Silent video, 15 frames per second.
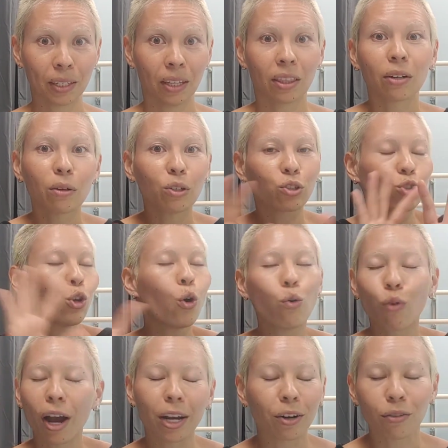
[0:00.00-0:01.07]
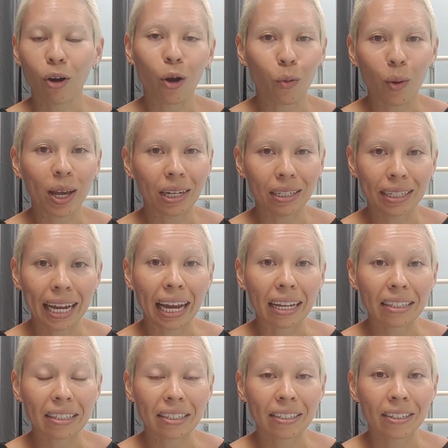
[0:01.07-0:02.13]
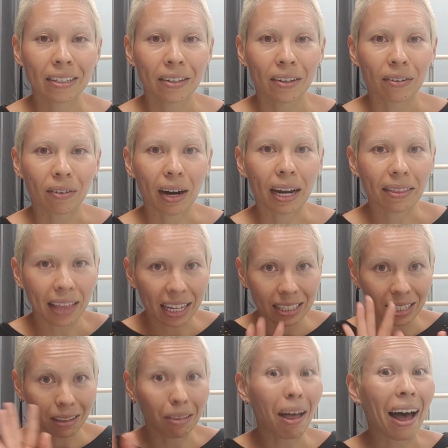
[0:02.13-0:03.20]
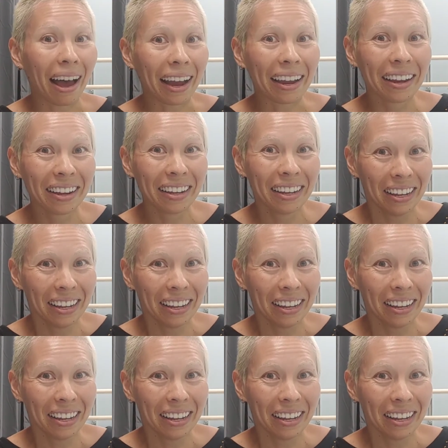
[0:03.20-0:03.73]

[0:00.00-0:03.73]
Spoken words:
There is no right or wrong way to dance, right? That's a lie